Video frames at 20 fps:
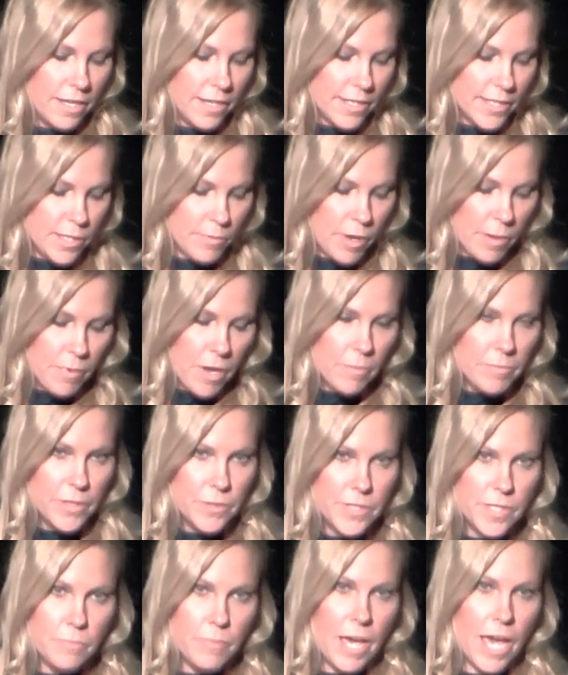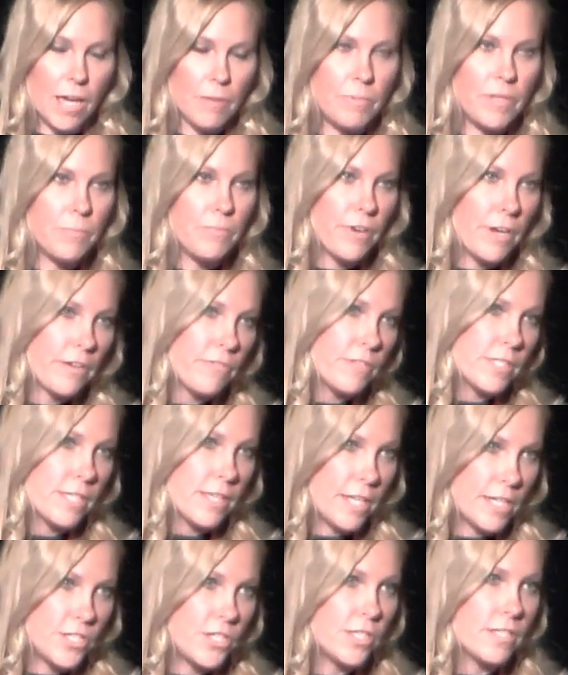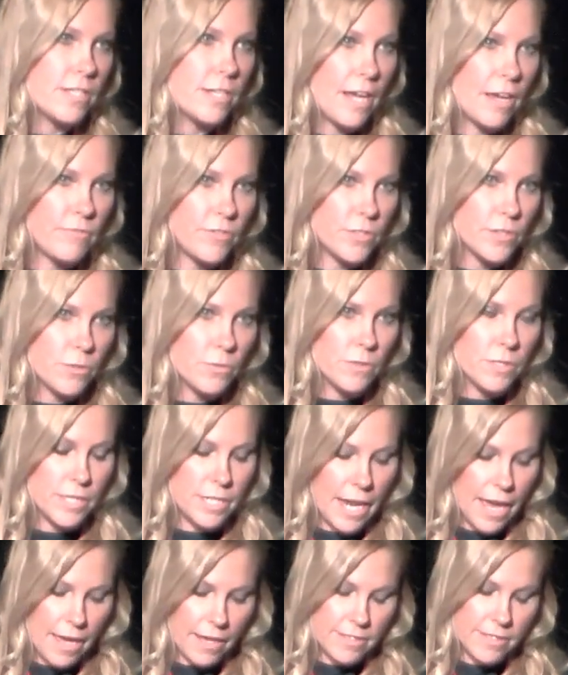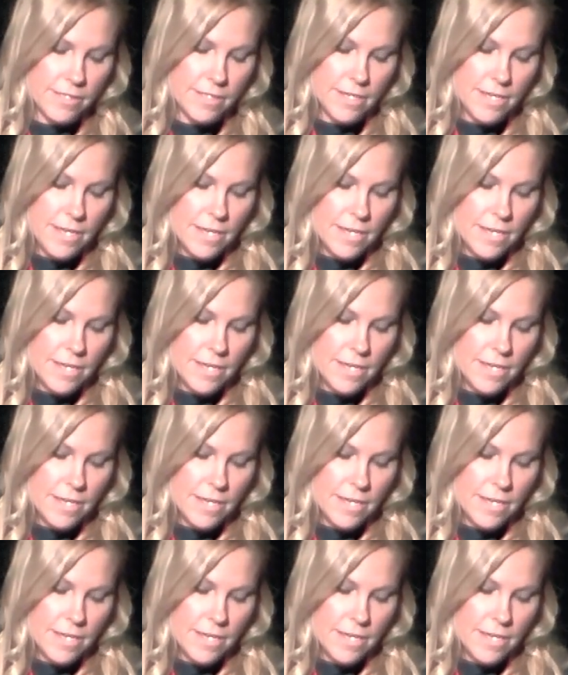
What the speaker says: So my mom used to pack me breakfast, lunches, and after-school snacks.